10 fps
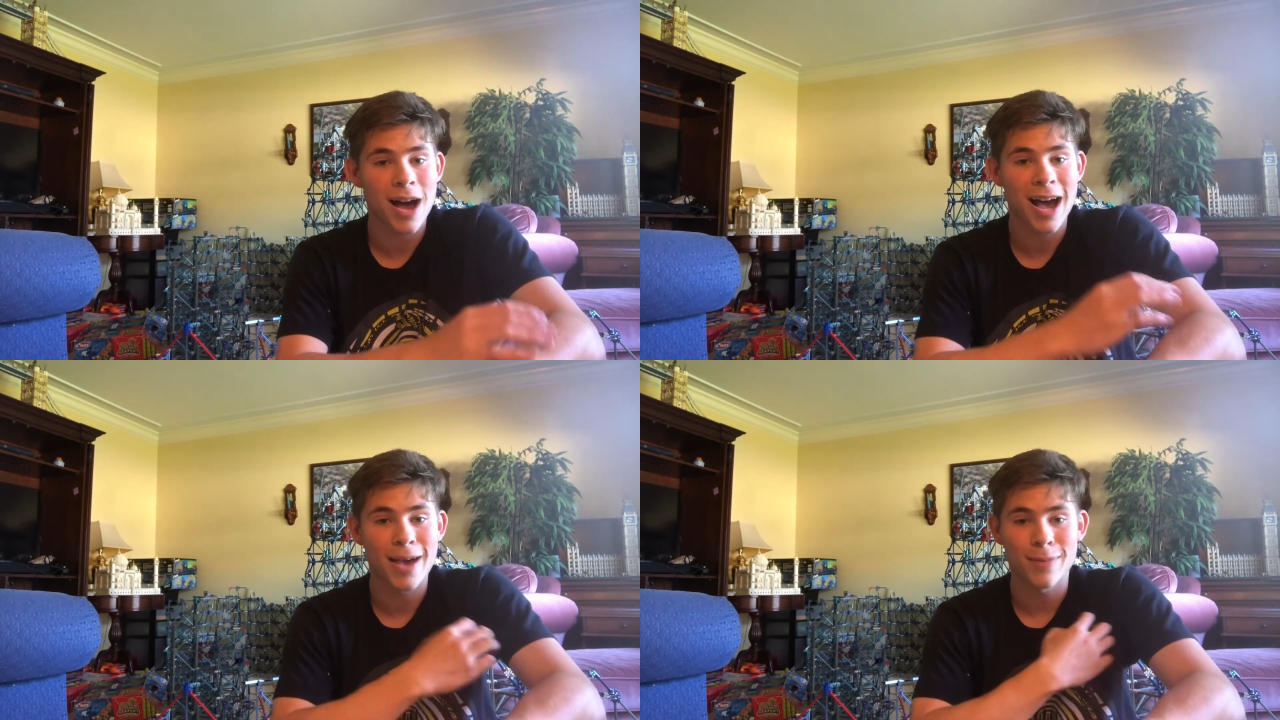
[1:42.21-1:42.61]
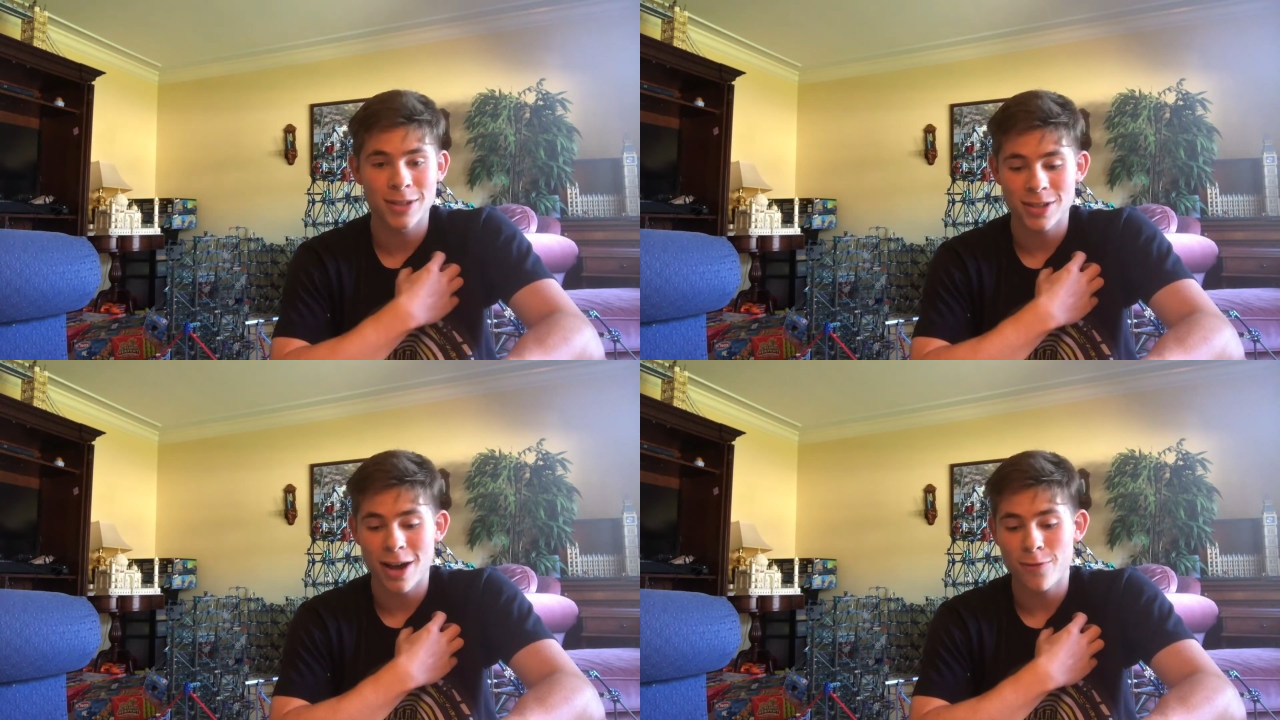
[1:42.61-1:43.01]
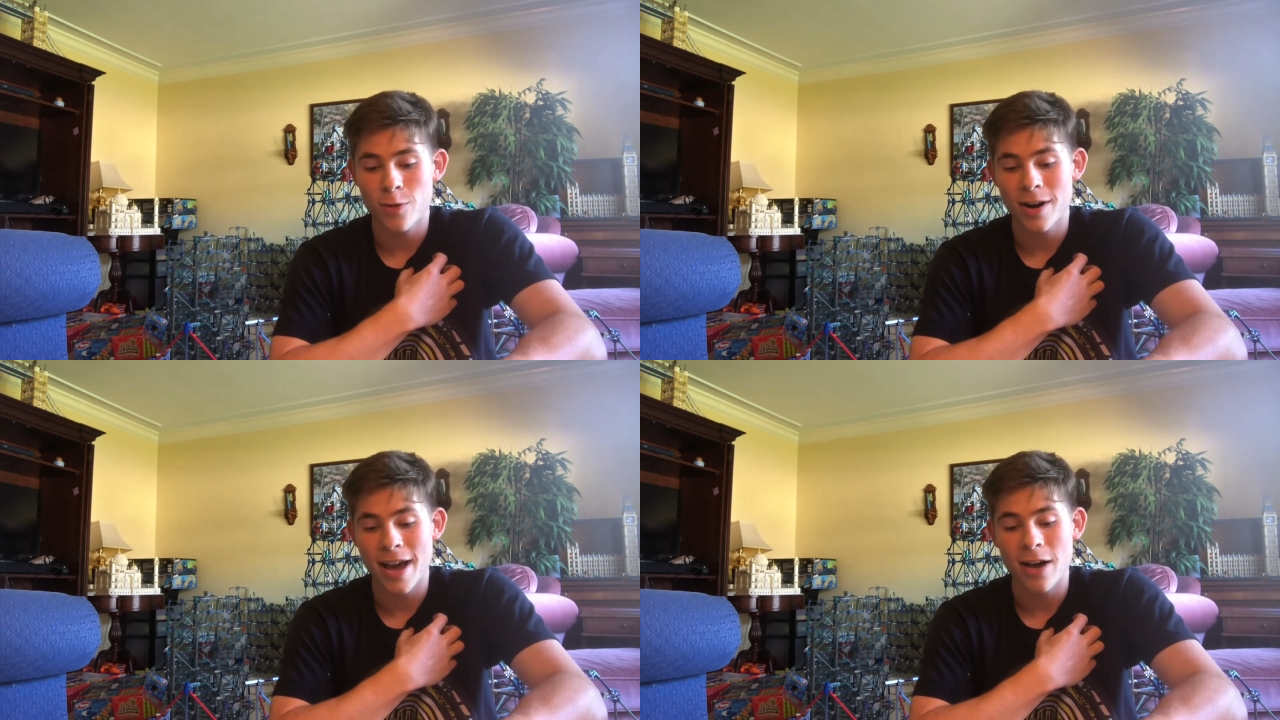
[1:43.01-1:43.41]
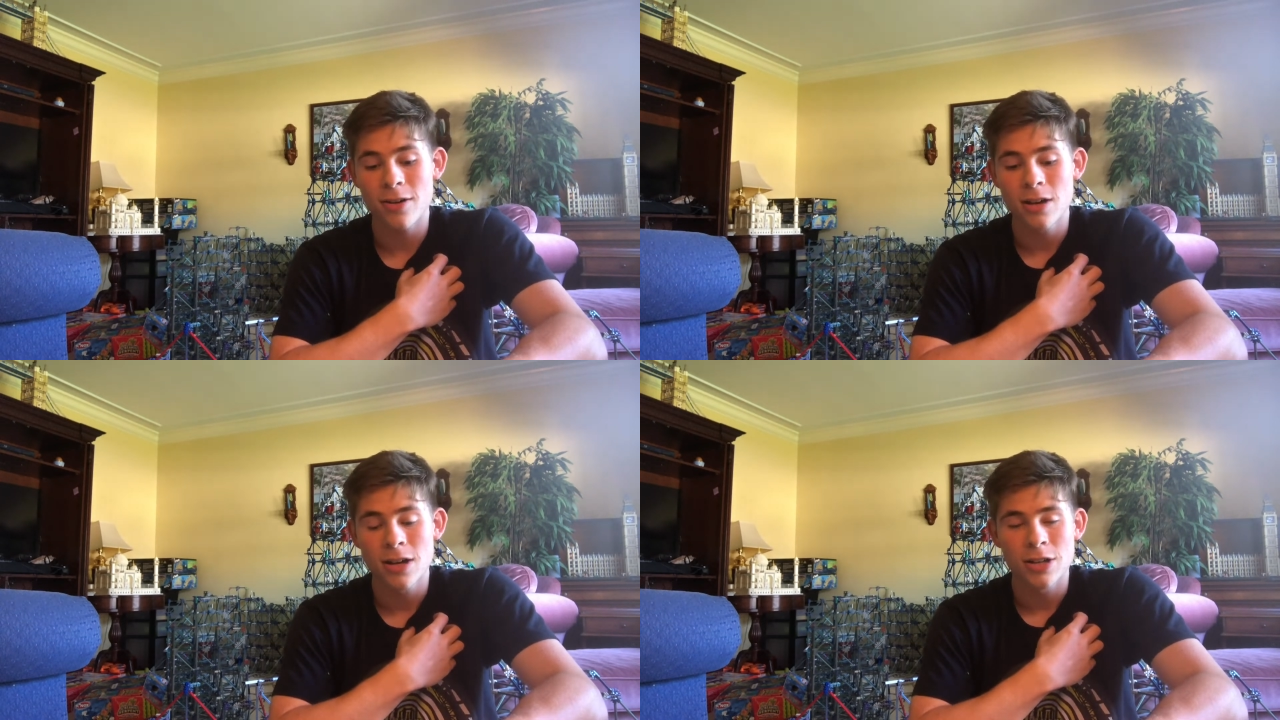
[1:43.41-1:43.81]
I'm a sophomore now,
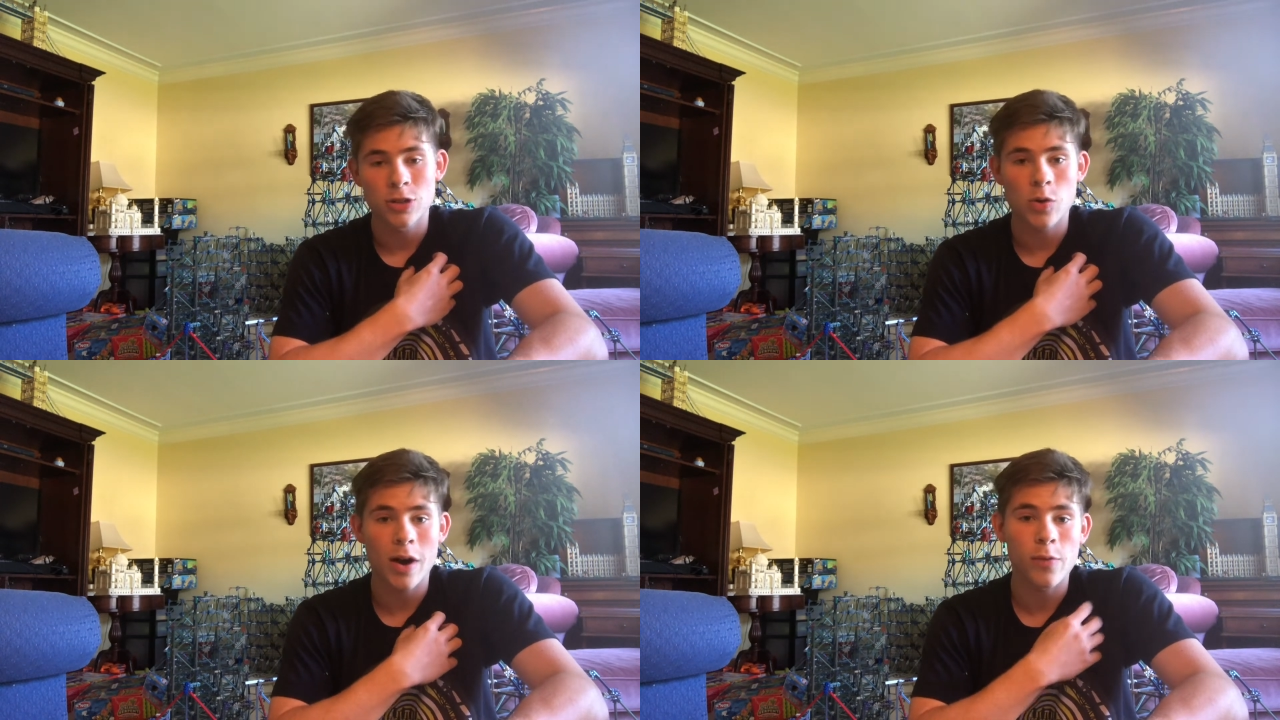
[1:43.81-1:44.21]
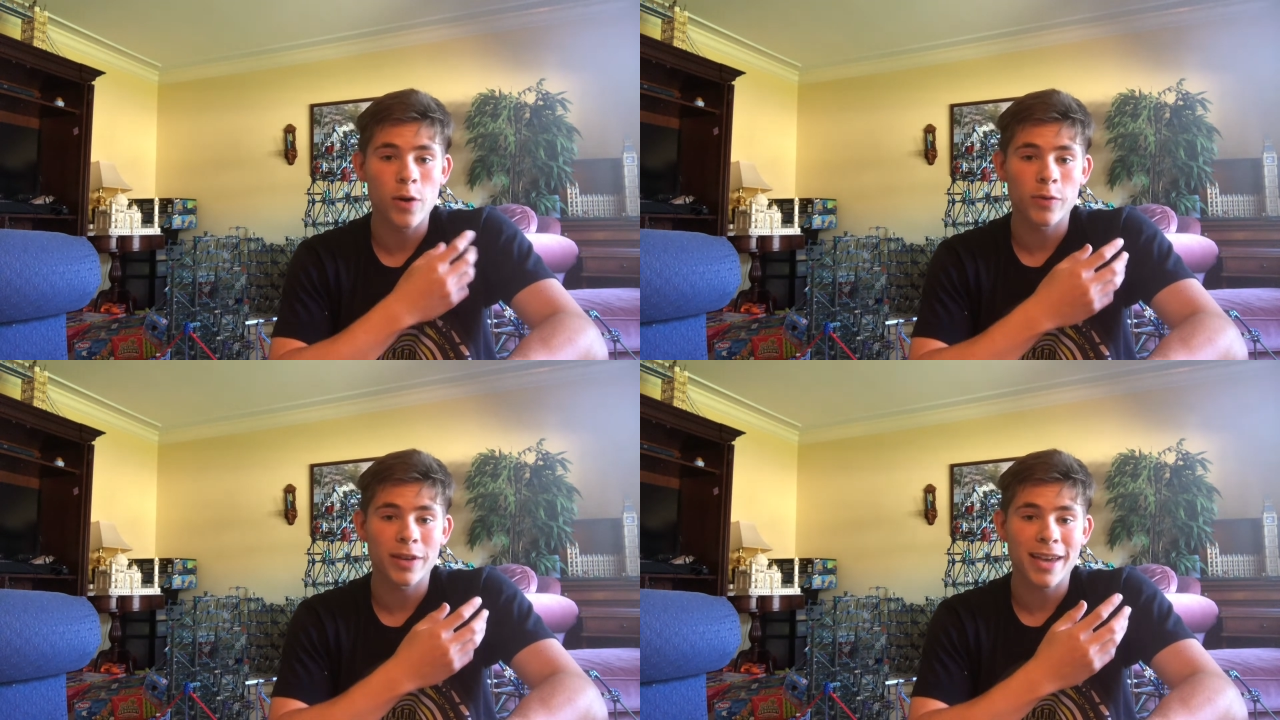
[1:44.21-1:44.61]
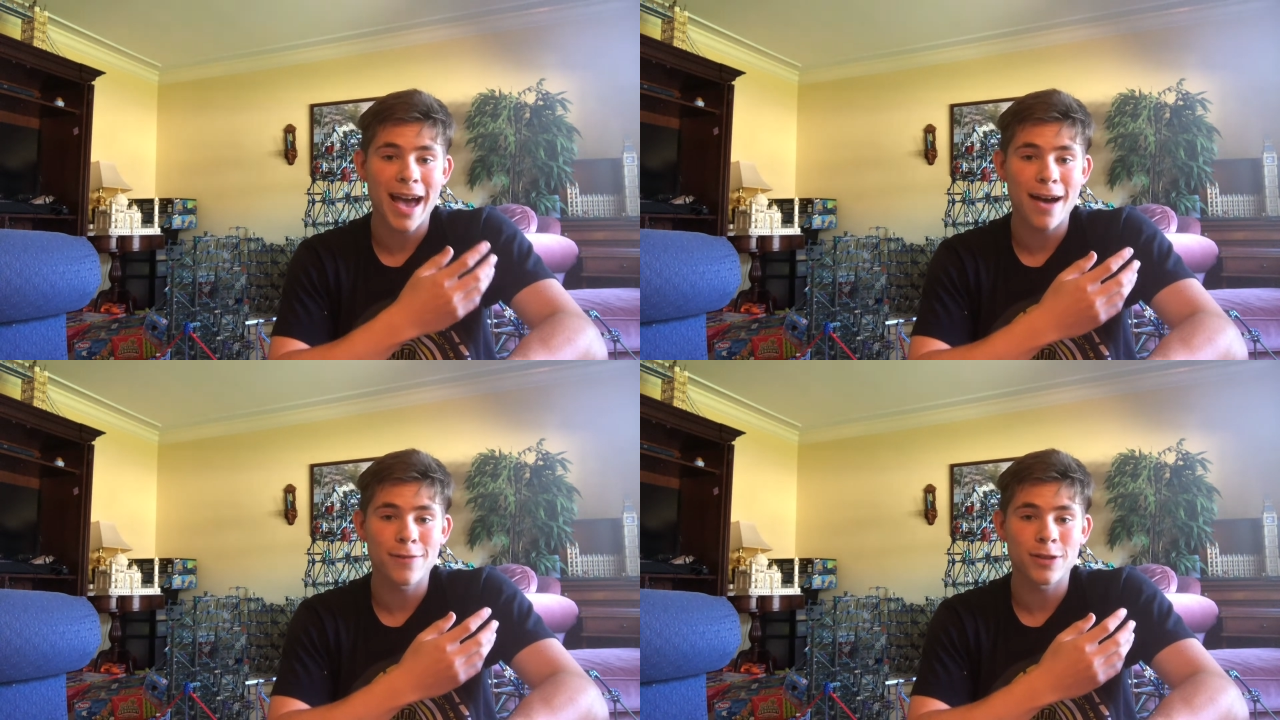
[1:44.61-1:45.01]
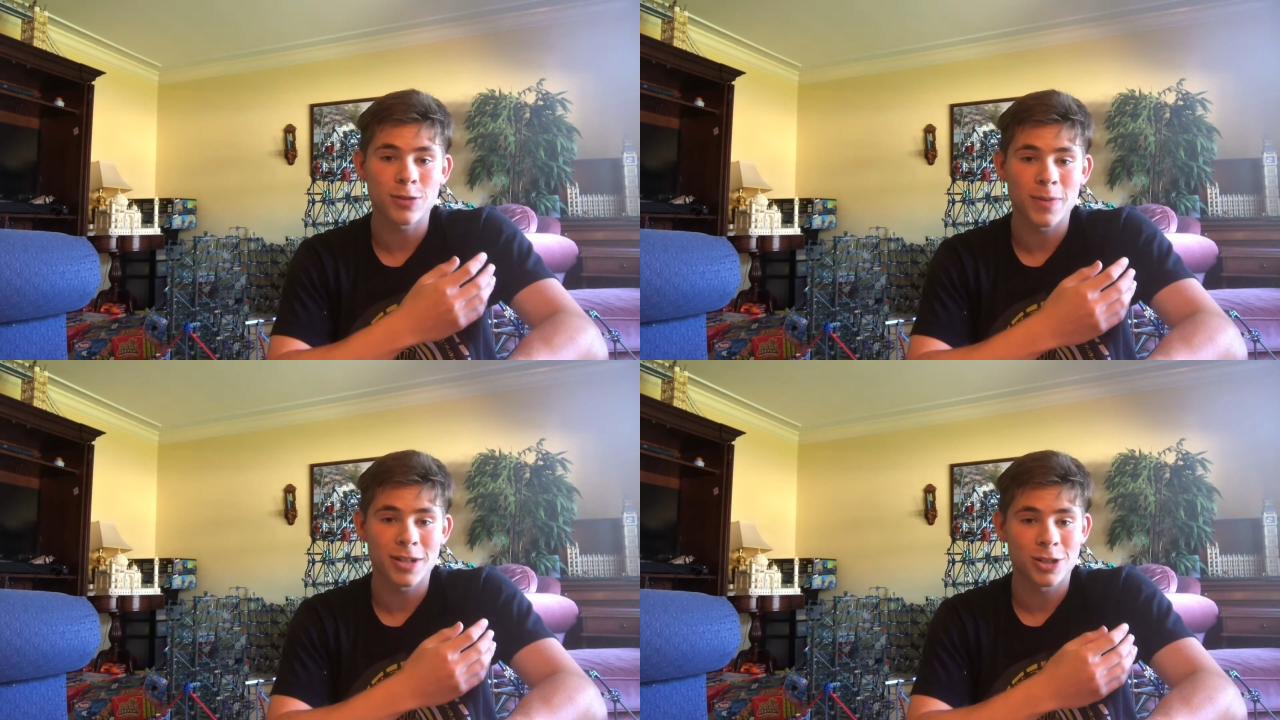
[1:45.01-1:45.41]
so I won't really have as
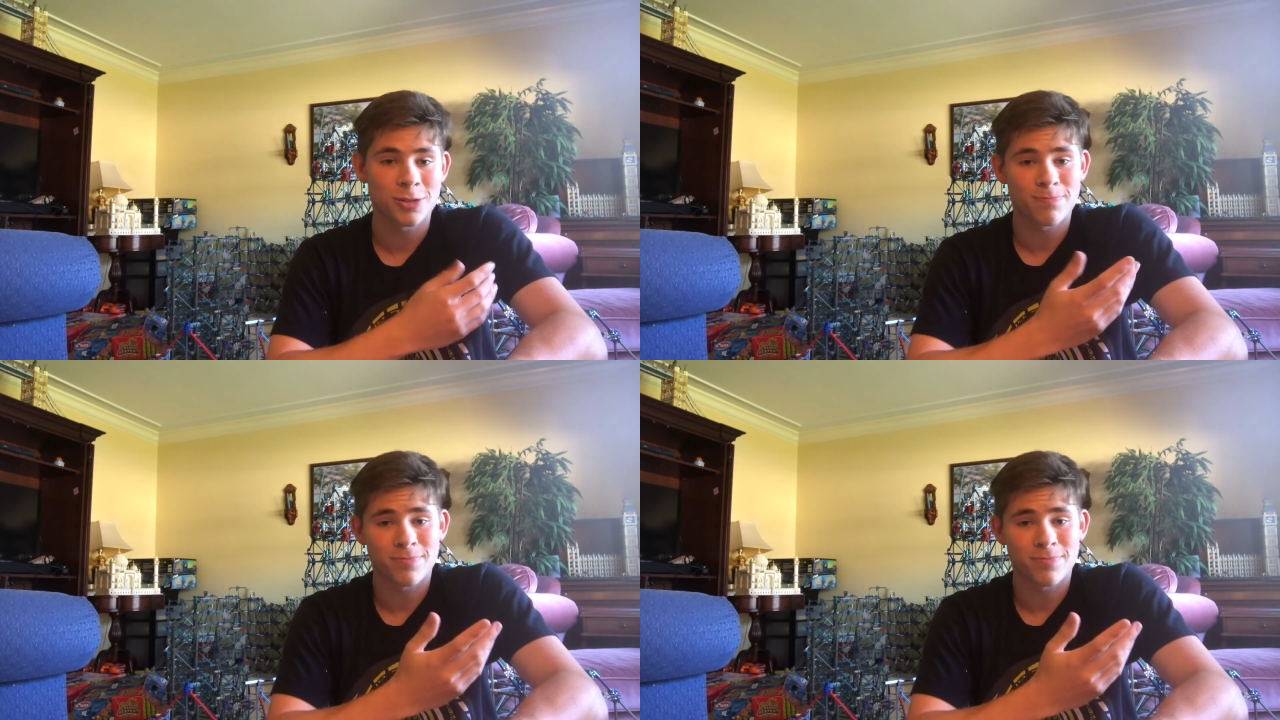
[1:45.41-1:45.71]
much